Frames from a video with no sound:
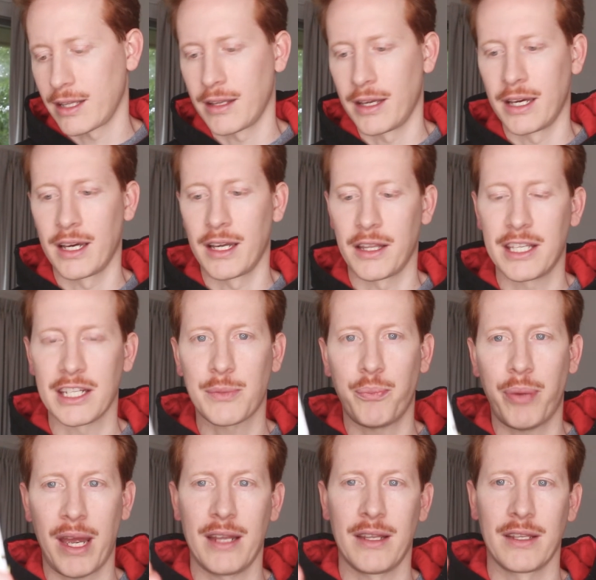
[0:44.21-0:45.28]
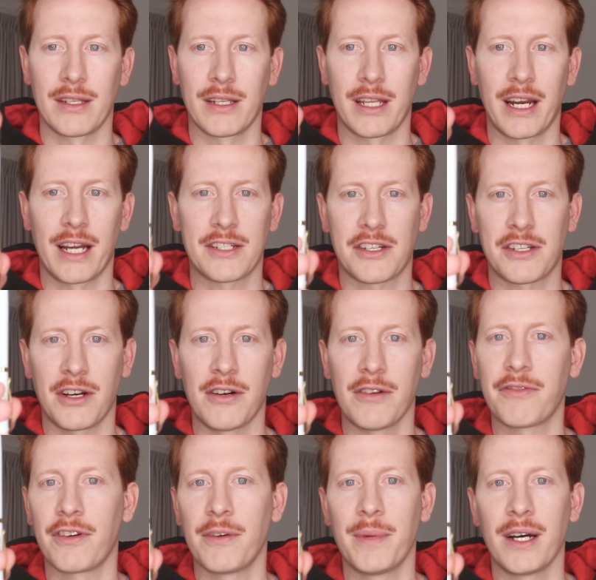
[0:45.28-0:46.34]
this pen that I stole
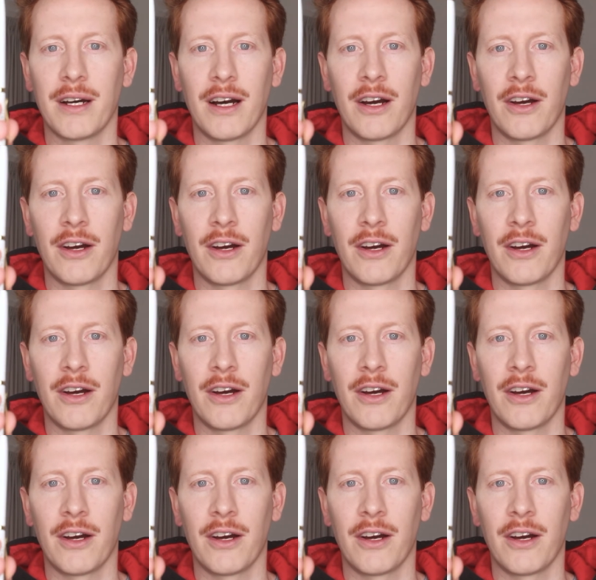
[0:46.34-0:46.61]
from a